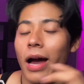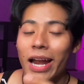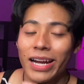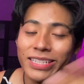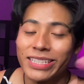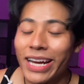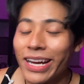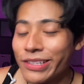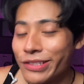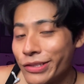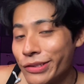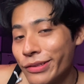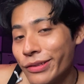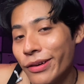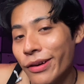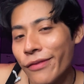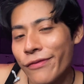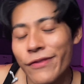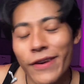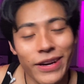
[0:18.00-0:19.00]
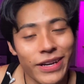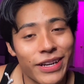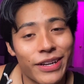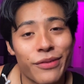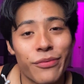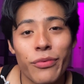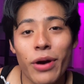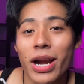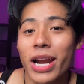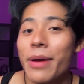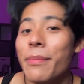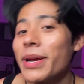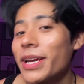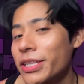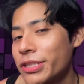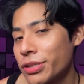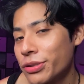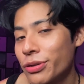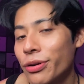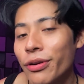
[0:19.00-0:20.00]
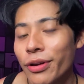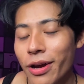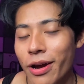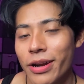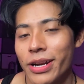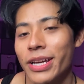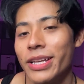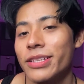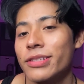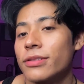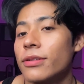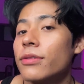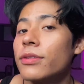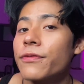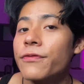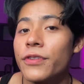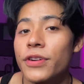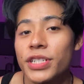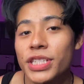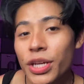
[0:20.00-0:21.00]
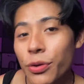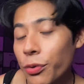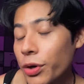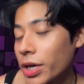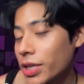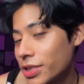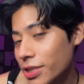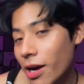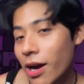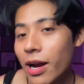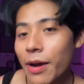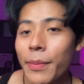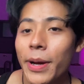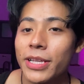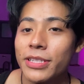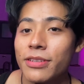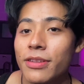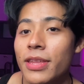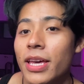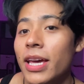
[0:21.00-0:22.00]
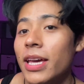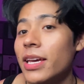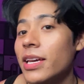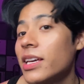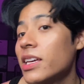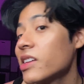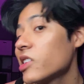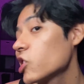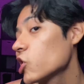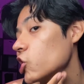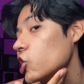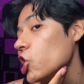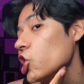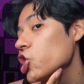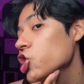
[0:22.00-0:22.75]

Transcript: I decided to, fuck it, why not make a tutorial on it? So the first thing we're going to talk about today is the